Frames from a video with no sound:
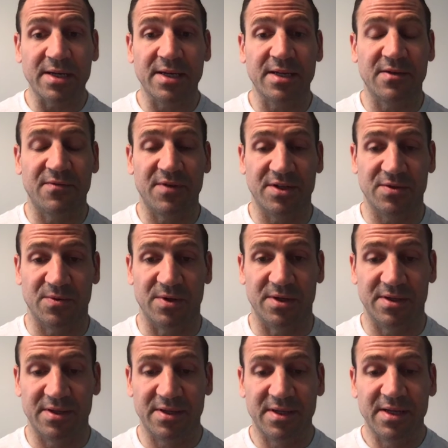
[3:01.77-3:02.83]
the individual.
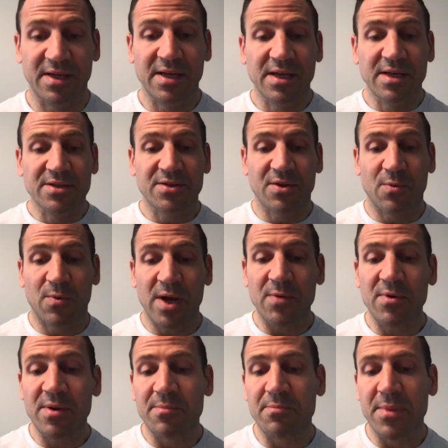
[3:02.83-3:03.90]
So the way
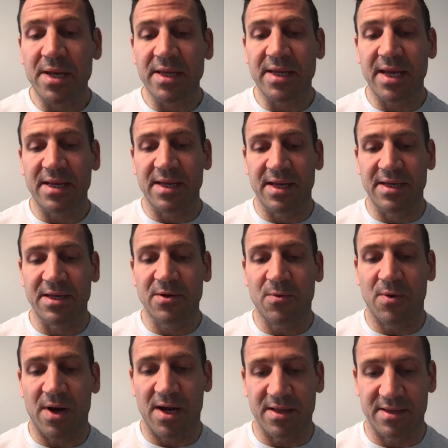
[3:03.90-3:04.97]
we mitigate
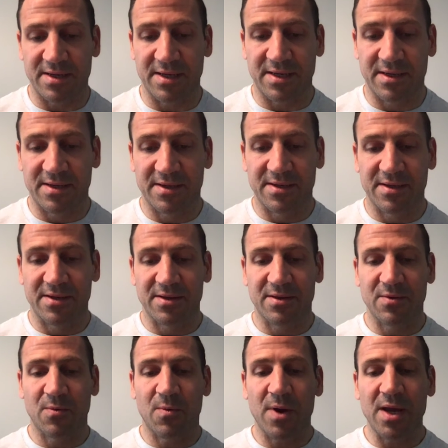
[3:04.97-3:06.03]
inequality,
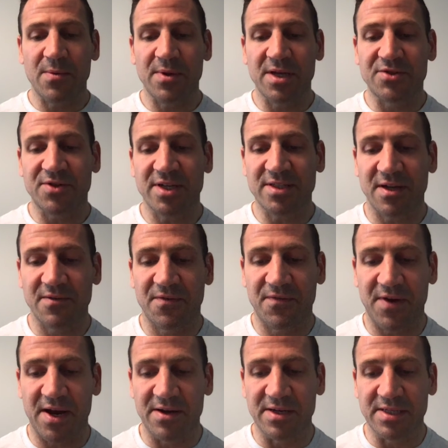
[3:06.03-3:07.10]
the way we address
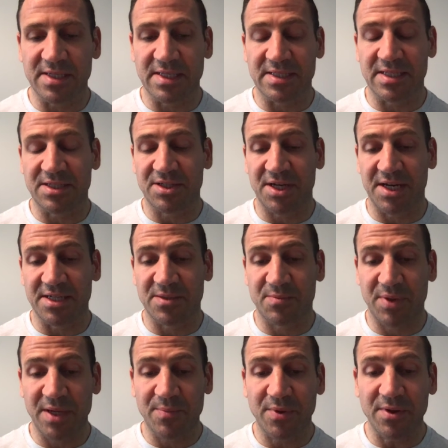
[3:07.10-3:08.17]
unfairness is to change
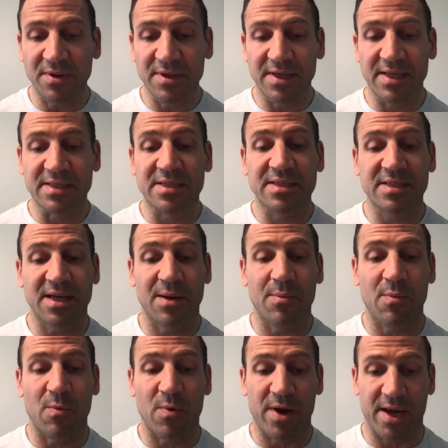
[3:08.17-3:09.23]
people in
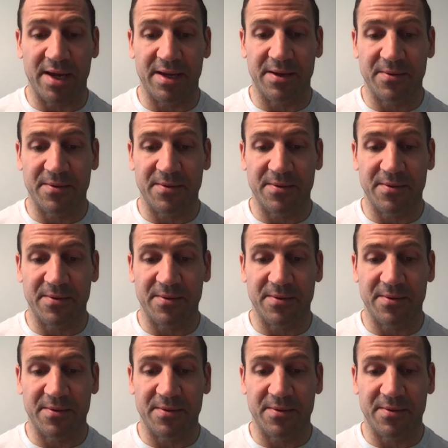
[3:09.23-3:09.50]
some way,